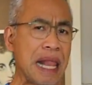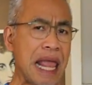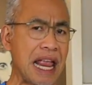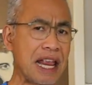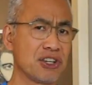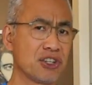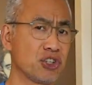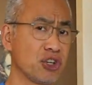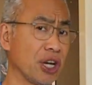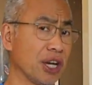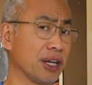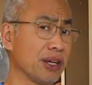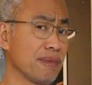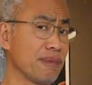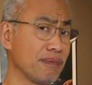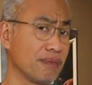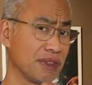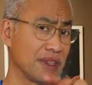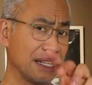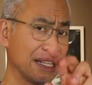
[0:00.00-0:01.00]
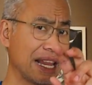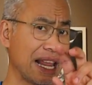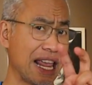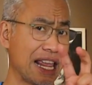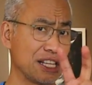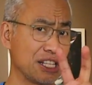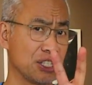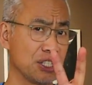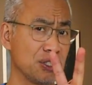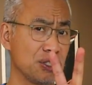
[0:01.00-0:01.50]
blanching
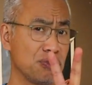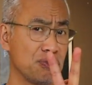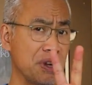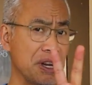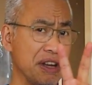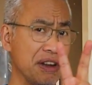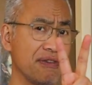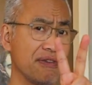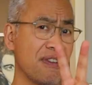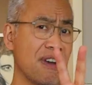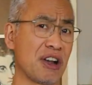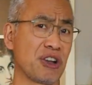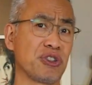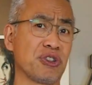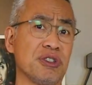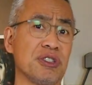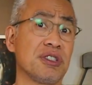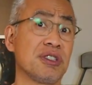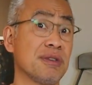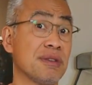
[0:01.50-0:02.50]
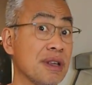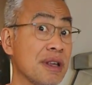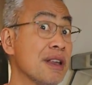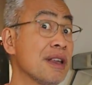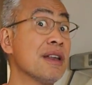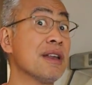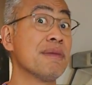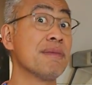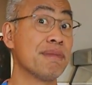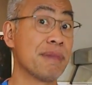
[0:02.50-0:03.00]
has three functions,
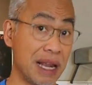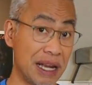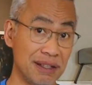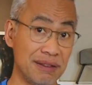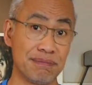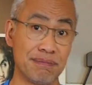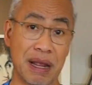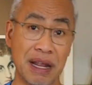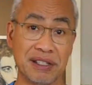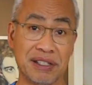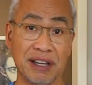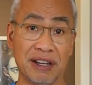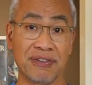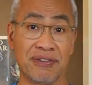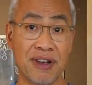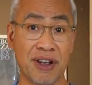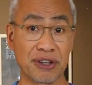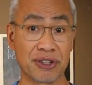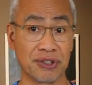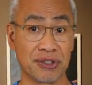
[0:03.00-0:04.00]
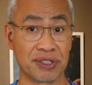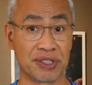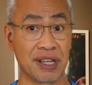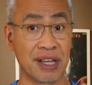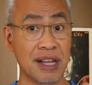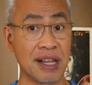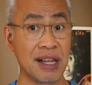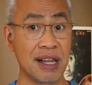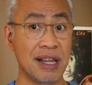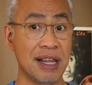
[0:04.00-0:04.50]
main basic functions.
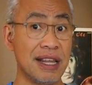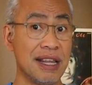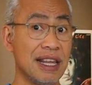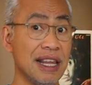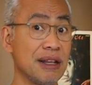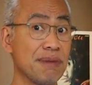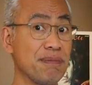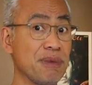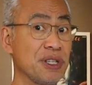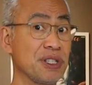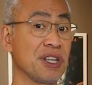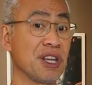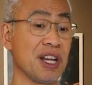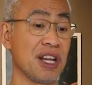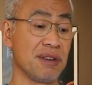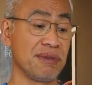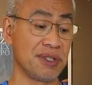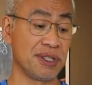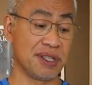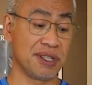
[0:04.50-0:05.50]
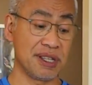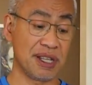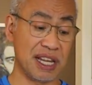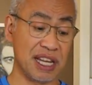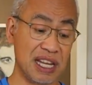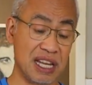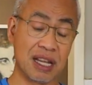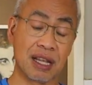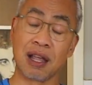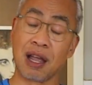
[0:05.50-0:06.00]
It preserves
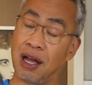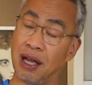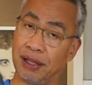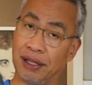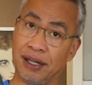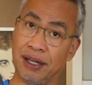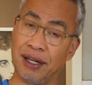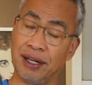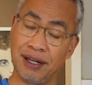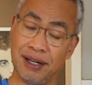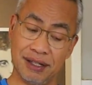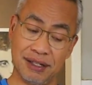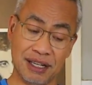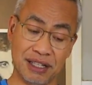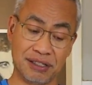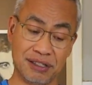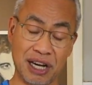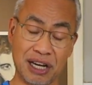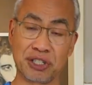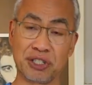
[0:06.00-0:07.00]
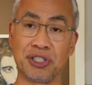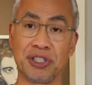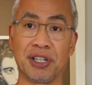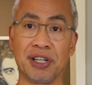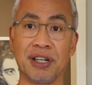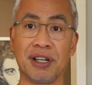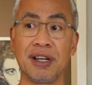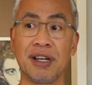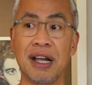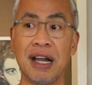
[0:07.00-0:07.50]
the color, the
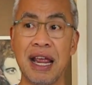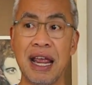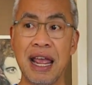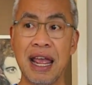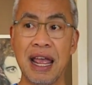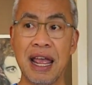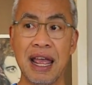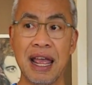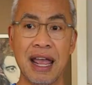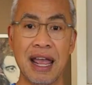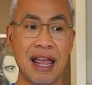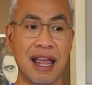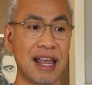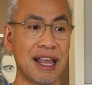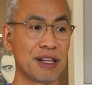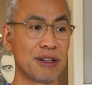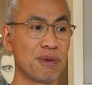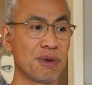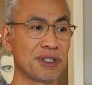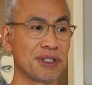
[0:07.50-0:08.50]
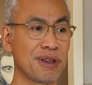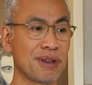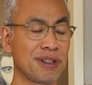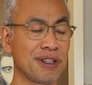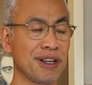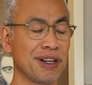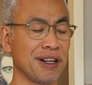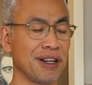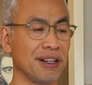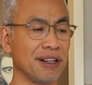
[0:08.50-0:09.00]
texture, and what's the
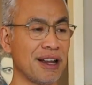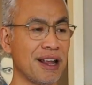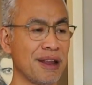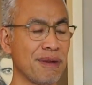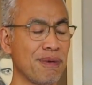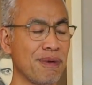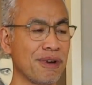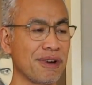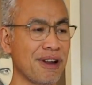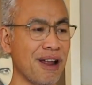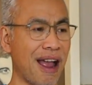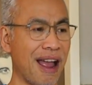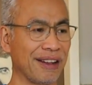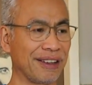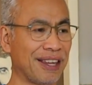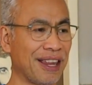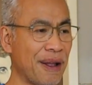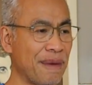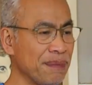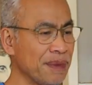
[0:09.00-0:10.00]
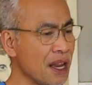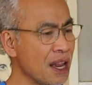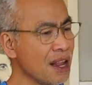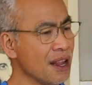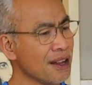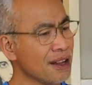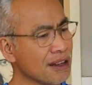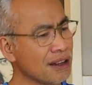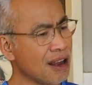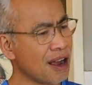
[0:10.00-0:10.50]
third? I forgot.
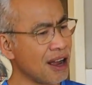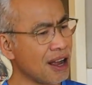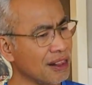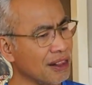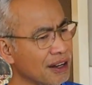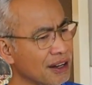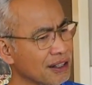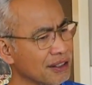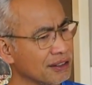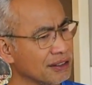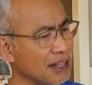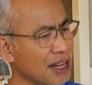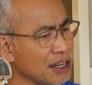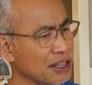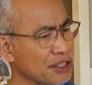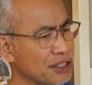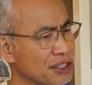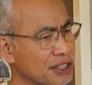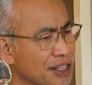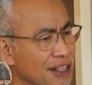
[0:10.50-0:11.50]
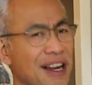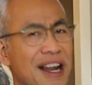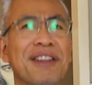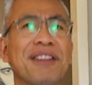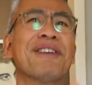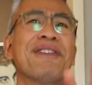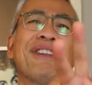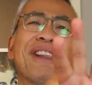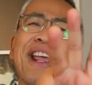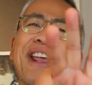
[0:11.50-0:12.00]
Color, texture,
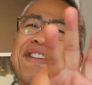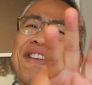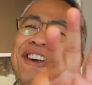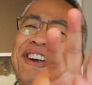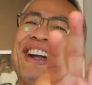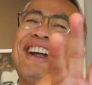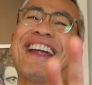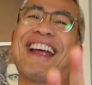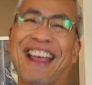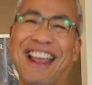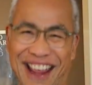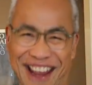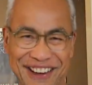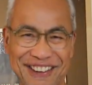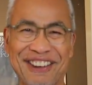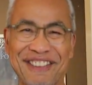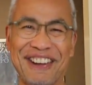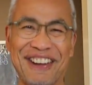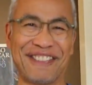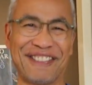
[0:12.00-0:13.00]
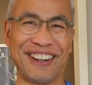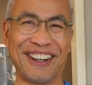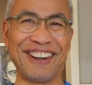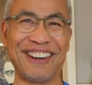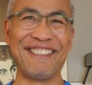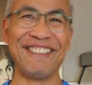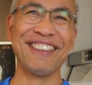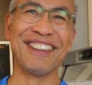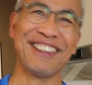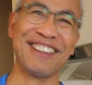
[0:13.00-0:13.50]
and the flavor. I remember
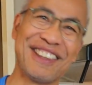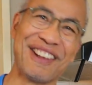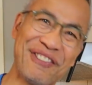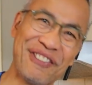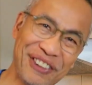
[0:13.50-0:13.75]
the